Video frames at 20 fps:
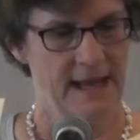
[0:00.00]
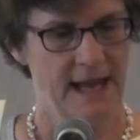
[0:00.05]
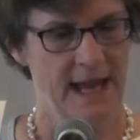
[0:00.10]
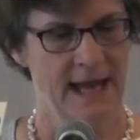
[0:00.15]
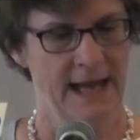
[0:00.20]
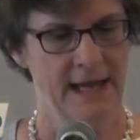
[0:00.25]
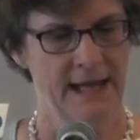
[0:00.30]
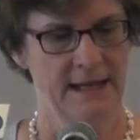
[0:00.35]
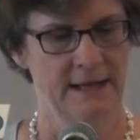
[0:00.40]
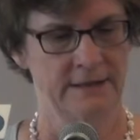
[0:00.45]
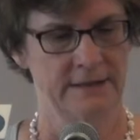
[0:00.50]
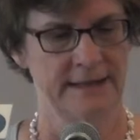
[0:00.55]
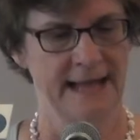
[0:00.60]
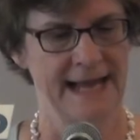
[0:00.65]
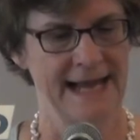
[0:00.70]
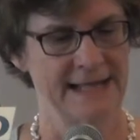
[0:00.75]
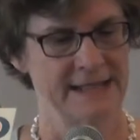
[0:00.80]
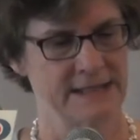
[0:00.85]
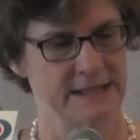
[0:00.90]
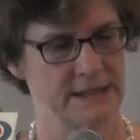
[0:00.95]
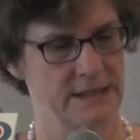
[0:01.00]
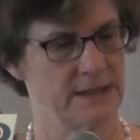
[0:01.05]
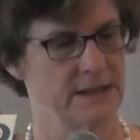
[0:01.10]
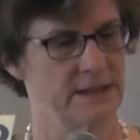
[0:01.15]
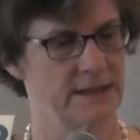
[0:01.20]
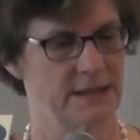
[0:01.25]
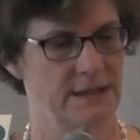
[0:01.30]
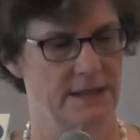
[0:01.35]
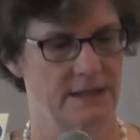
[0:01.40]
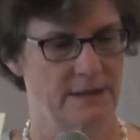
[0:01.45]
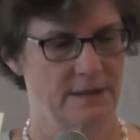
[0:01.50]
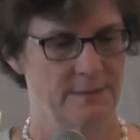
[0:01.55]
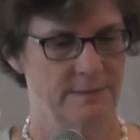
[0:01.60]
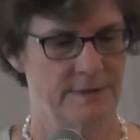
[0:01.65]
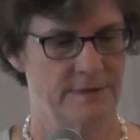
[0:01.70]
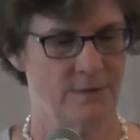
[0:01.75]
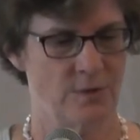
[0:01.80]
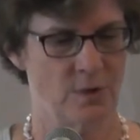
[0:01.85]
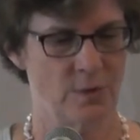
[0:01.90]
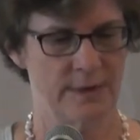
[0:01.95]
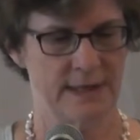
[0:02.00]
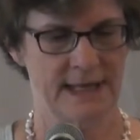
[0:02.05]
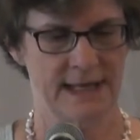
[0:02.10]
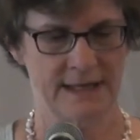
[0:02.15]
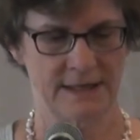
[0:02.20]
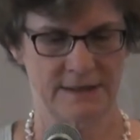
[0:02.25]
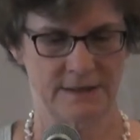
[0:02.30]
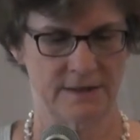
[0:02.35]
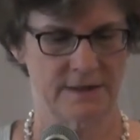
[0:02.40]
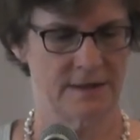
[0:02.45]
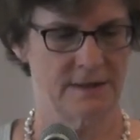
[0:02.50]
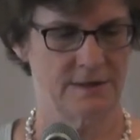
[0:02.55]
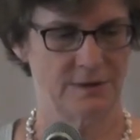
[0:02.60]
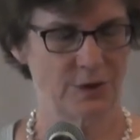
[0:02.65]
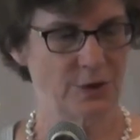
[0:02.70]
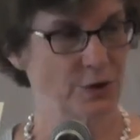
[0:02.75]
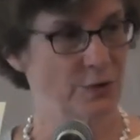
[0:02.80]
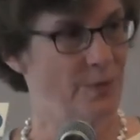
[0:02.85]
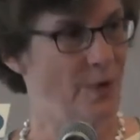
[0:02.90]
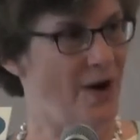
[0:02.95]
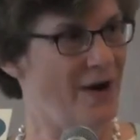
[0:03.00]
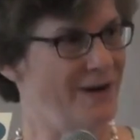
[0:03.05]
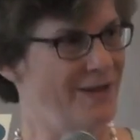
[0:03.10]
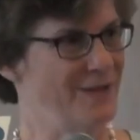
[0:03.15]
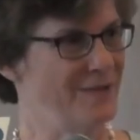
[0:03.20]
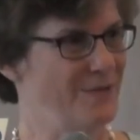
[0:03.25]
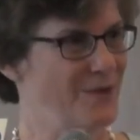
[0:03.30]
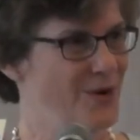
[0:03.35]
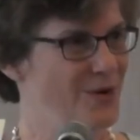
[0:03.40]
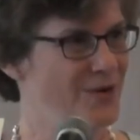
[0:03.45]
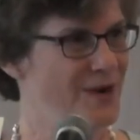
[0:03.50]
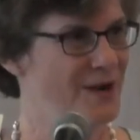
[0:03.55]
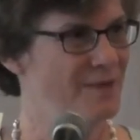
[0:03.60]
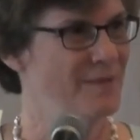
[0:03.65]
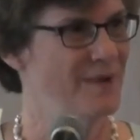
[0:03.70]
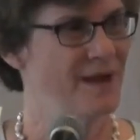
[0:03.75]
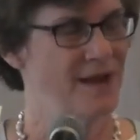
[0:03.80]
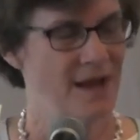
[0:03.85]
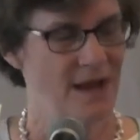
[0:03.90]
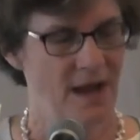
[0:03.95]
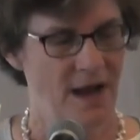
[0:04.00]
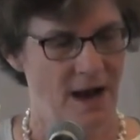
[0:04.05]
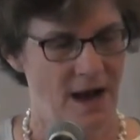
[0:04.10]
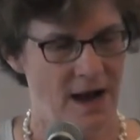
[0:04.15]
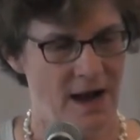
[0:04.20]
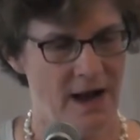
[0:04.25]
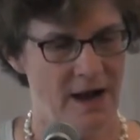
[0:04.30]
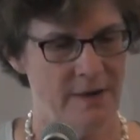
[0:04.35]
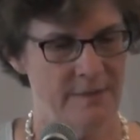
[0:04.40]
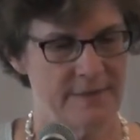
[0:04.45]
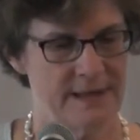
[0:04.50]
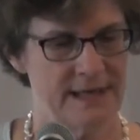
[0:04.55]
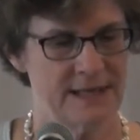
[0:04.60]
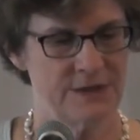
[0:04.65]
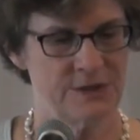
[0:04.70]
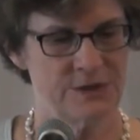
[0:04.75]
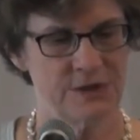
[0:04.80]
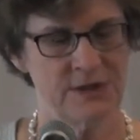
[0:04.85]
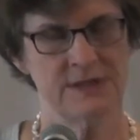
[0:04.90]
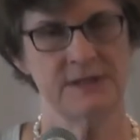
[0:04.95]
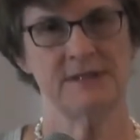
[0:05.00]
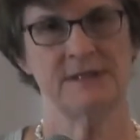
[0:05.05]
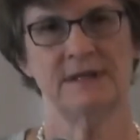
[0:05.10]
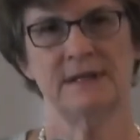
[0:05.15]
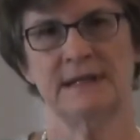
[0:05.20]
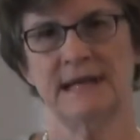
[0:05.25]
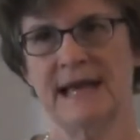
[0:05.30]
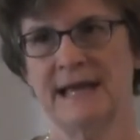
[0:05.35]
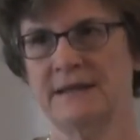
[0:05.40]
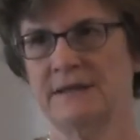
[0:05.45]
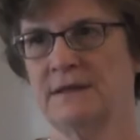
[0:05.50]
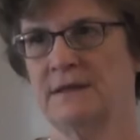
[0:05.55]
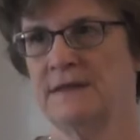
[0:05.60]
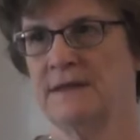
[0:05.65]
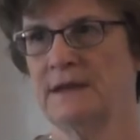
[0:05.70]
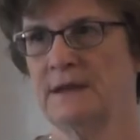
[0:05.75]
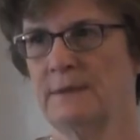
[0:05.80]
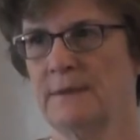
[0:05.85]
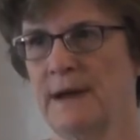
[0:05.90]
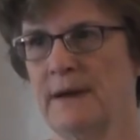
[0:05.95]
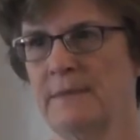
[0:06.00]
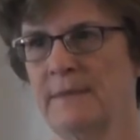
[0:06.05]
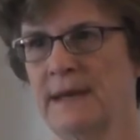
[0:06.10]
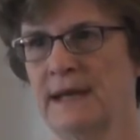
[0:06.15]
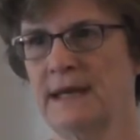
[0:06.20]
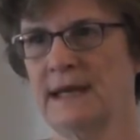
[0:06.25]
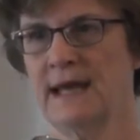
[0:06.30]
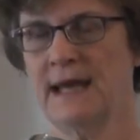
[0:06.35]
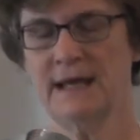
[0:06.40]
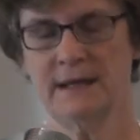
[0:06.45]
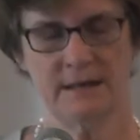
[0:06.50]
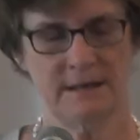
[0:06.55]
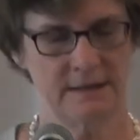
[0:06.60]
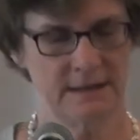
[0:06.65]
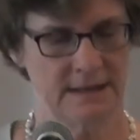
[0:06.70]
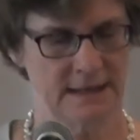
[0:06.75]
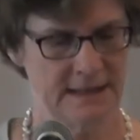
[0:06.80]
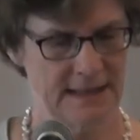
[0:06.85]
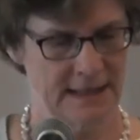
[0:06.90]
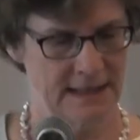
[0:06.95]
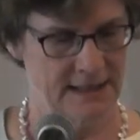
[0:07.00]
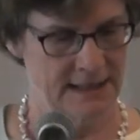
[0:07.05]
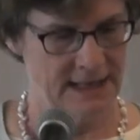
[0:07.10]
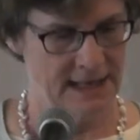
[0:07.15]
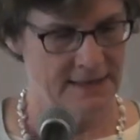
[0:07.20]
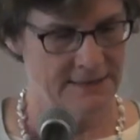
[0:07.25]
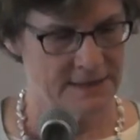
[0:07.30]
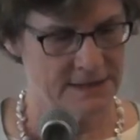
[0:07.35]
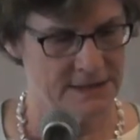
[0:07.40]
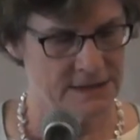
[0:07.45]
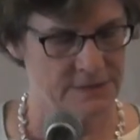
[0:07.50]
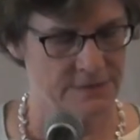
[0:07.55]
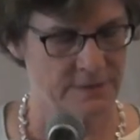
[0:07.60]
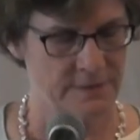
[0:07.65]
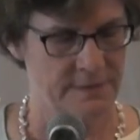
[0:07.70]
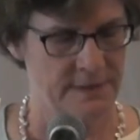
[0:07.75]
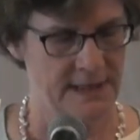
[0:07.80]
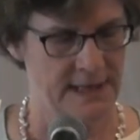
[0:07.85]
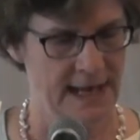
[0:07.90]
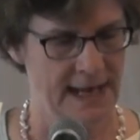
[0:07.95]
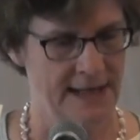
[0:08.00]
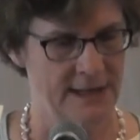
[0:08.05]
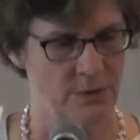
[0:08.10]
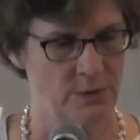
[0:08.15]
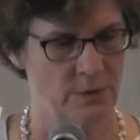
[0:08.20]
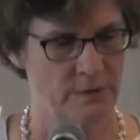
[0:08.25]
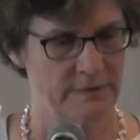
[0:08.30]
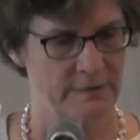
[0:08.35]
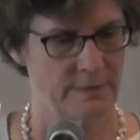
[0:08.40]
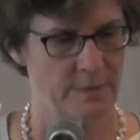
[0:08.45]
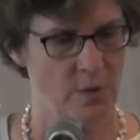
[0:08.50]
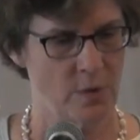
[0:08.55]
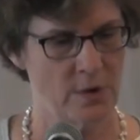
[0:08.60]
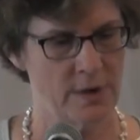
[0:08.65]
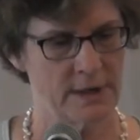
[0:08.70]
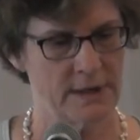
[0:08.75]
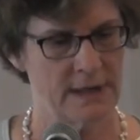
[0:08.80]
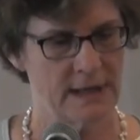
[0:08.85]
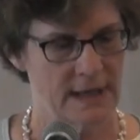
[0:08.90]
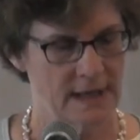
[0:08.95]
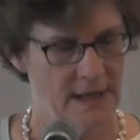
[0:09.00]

And last, before we get into the good part of the program, is just again to think about Medicaid. And again, this is from the annual report